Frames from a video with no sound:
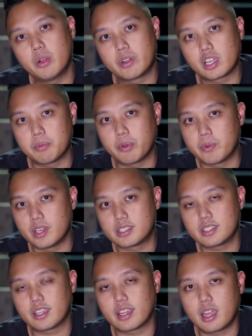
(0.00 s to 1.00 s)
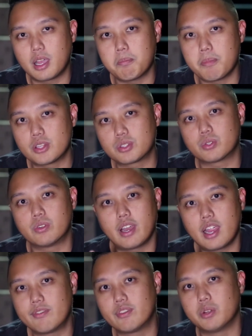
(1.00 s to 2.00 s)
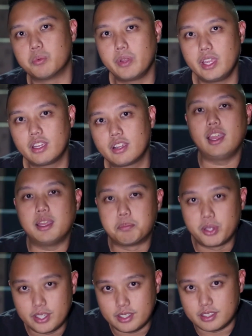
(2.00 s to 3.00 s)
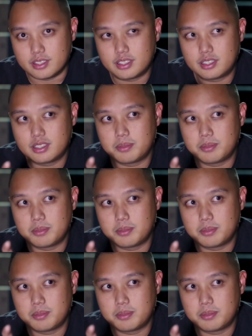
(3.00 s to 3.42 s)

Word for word: we're going to be releasing a mentor every week. And please